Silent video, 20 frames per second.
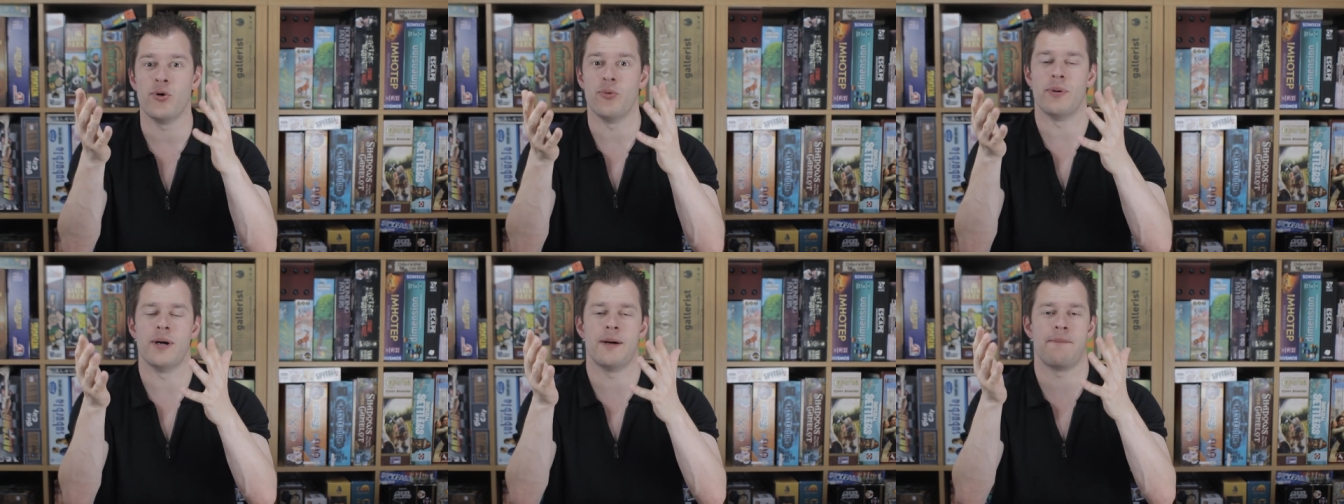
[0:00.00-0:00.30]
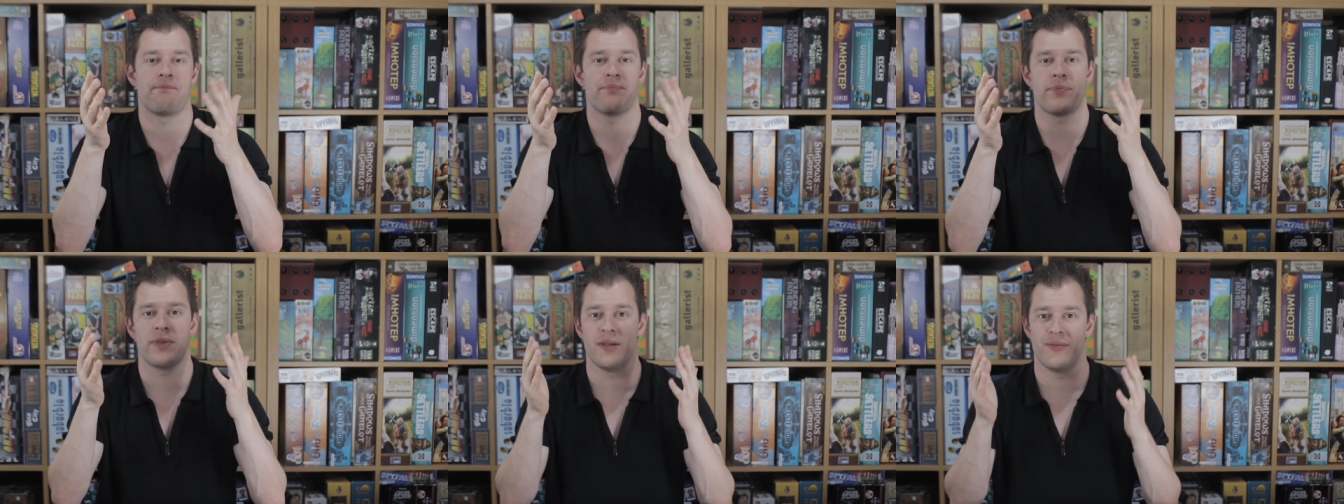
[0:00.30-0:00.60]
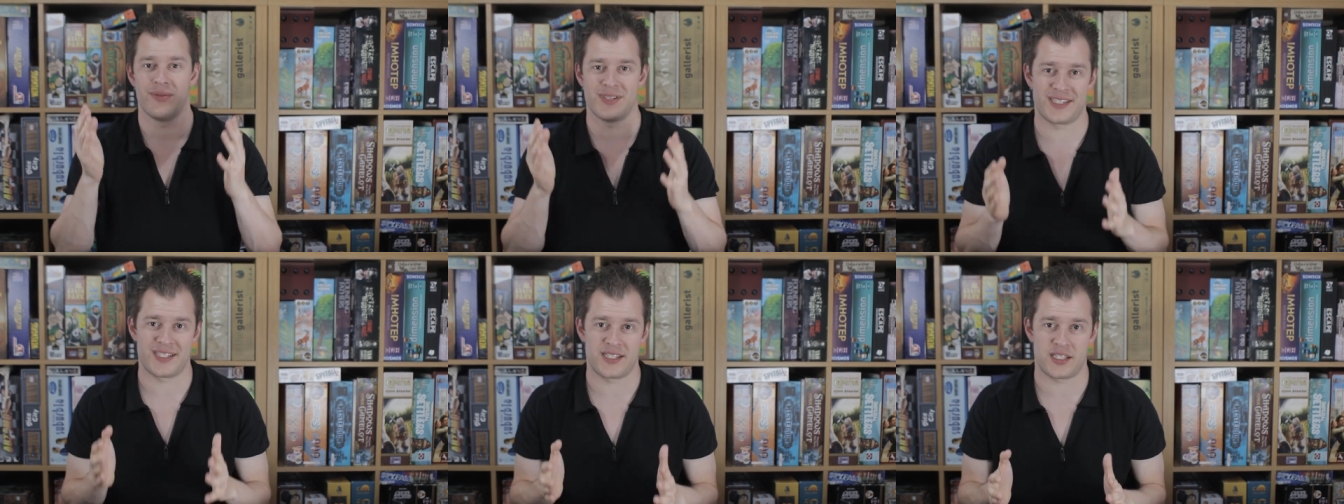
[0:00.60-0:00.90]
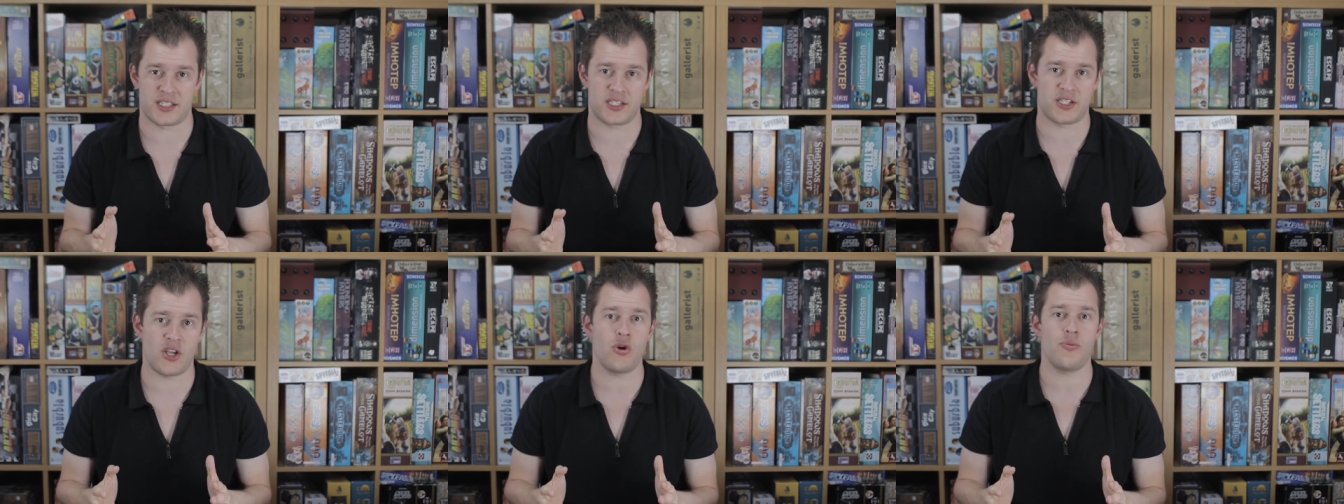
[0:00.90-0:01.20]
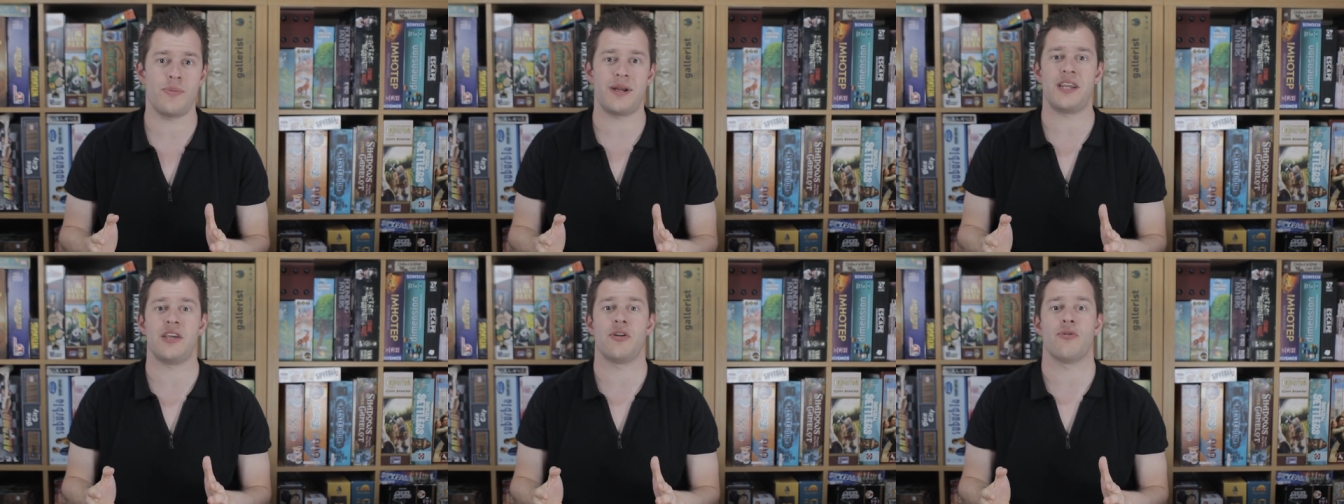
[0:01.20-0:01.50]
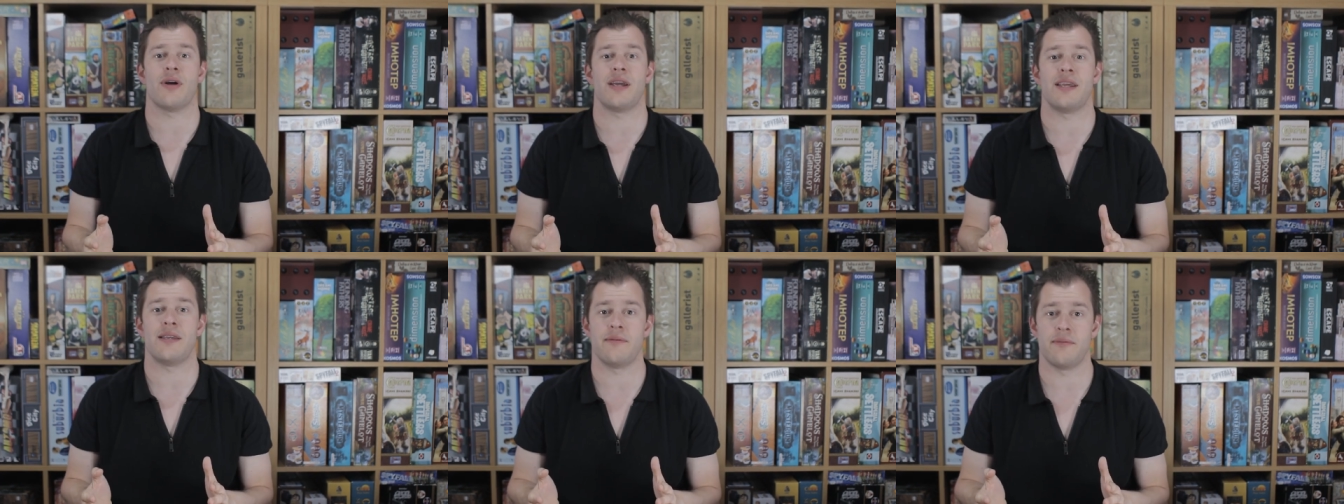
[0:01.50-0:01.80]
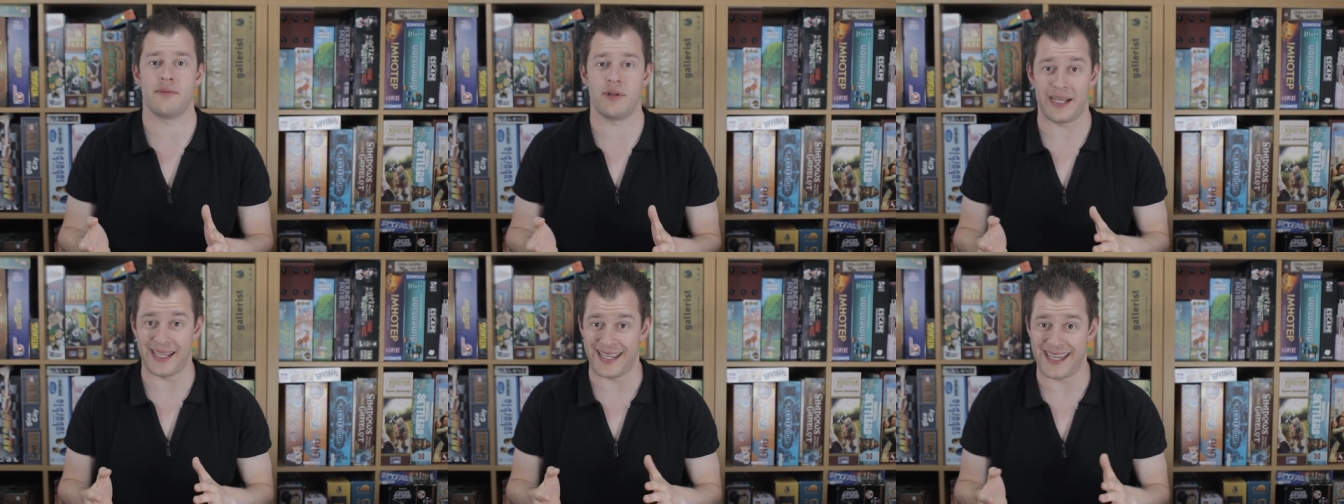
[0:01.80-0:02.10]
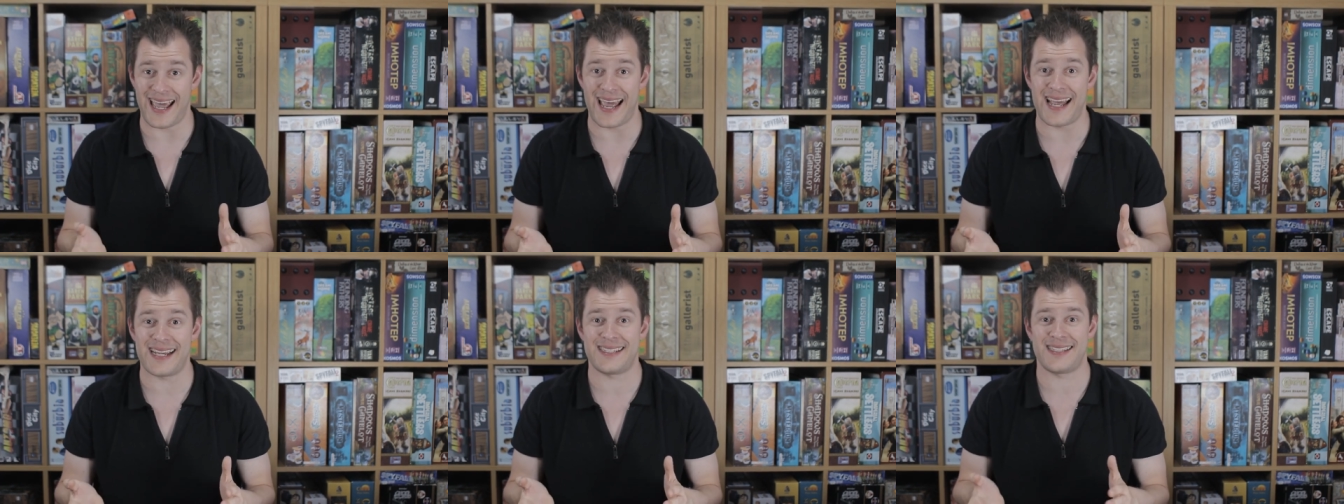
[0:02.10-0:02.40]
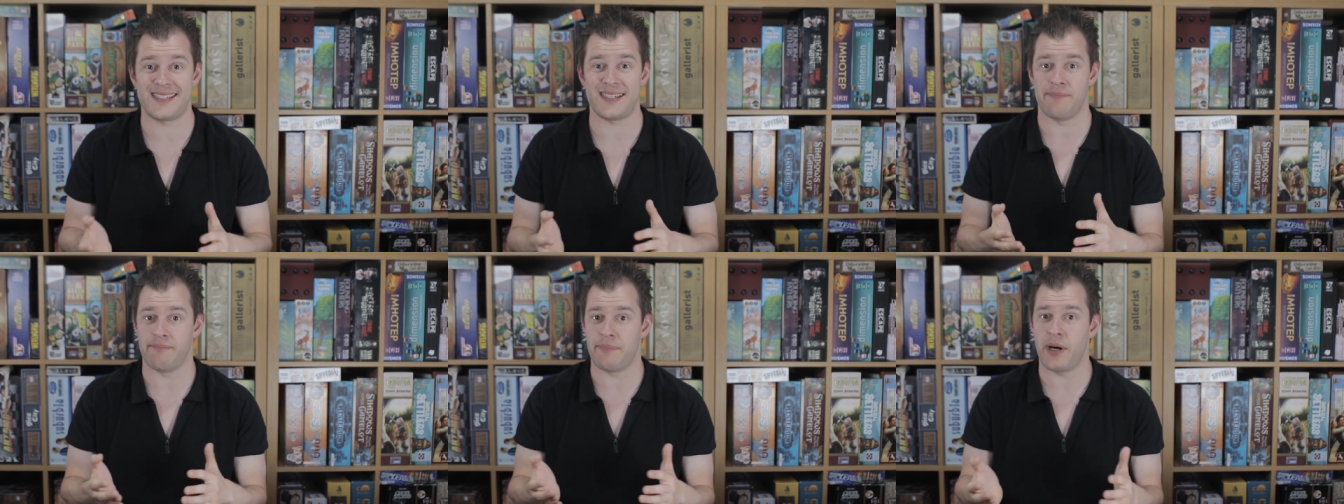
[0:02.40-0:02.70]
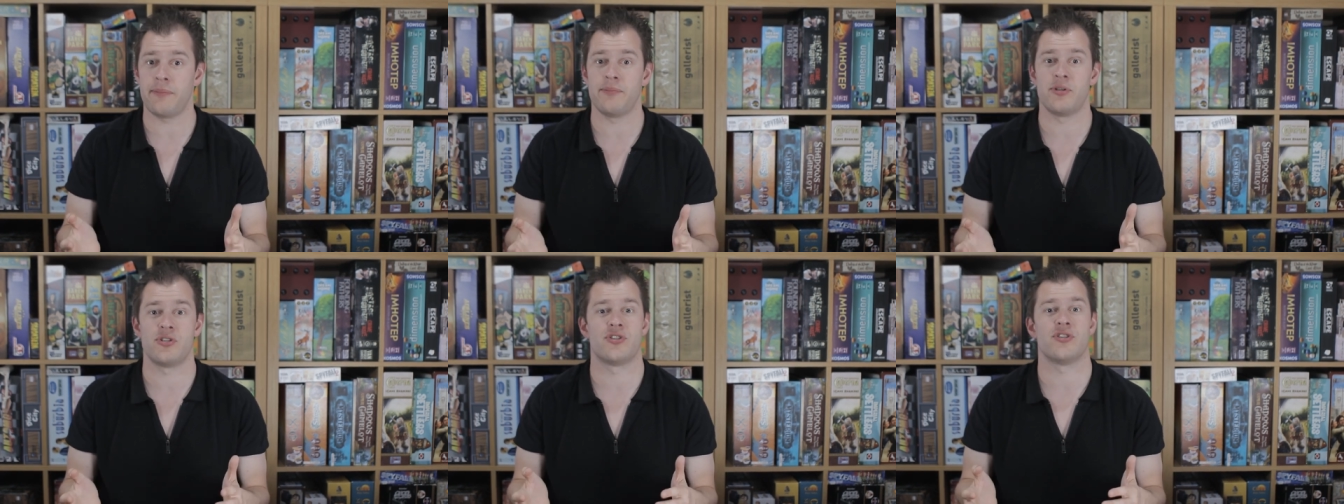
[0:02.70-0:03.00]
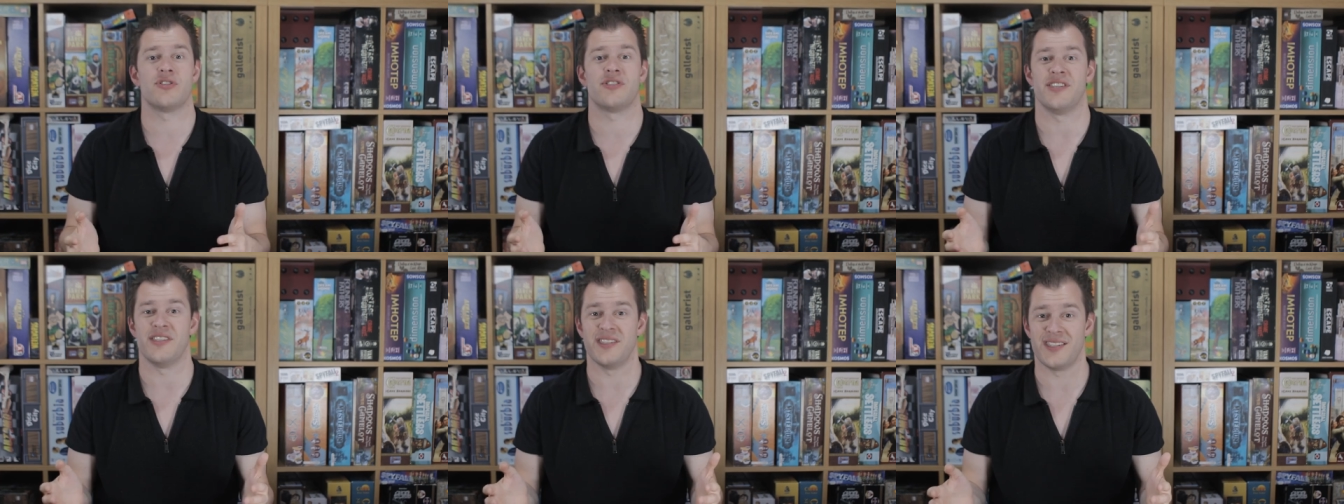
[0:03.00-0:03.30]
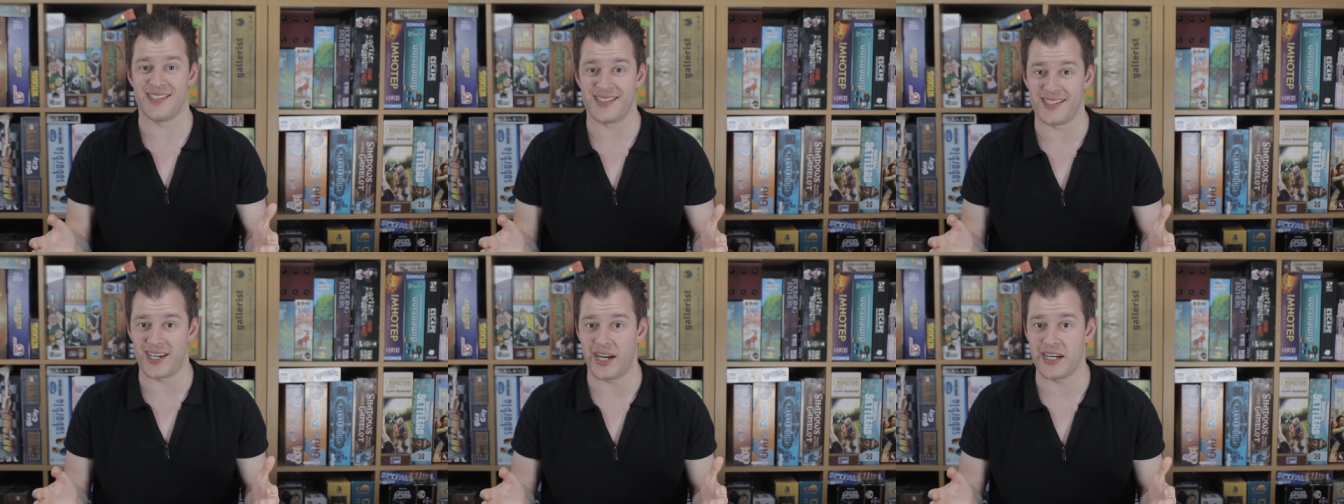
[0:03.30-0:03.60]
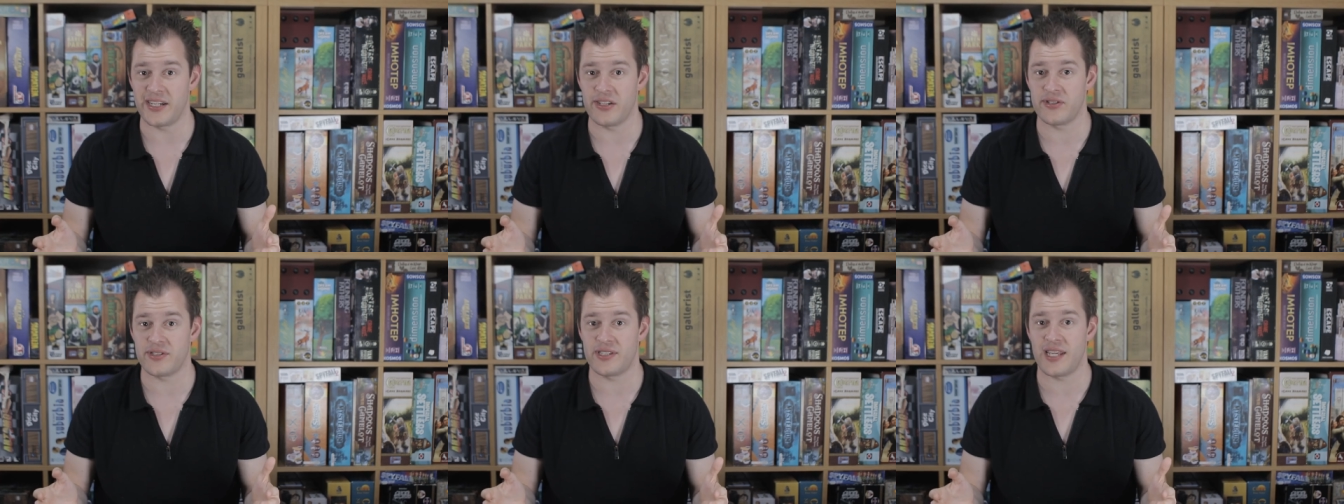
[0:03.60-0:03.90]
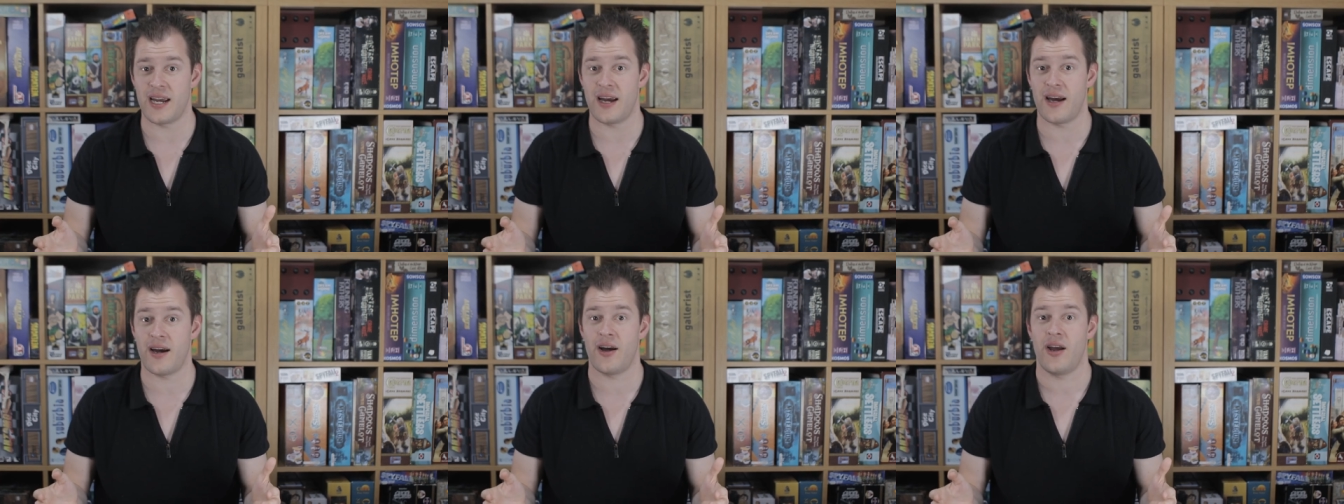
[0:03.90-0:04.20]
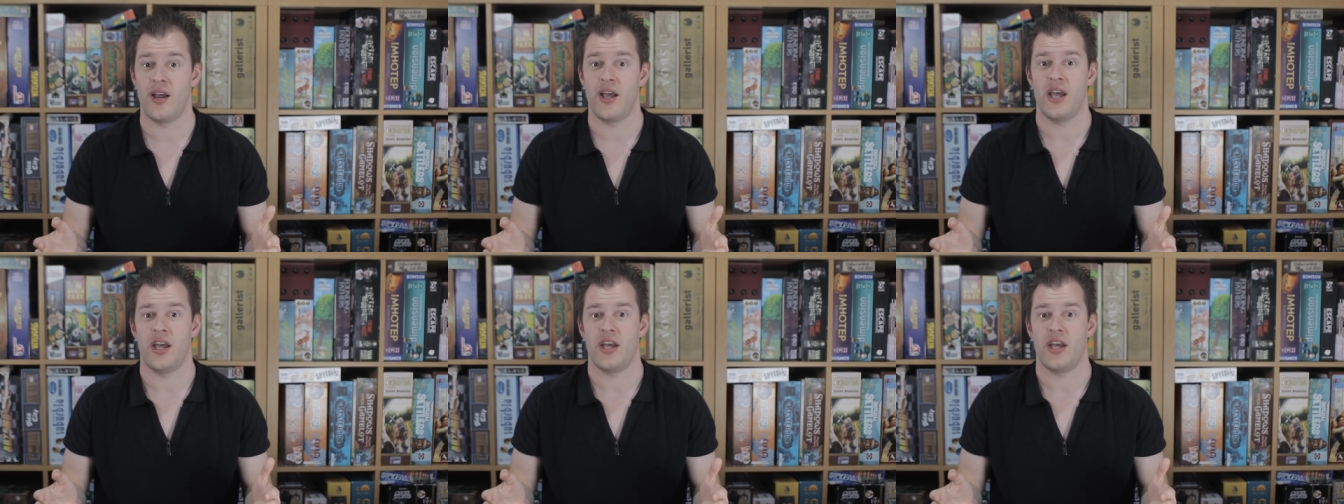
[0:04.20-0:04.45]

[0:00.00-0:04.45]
but there were so many great like guests and publishers and designers there.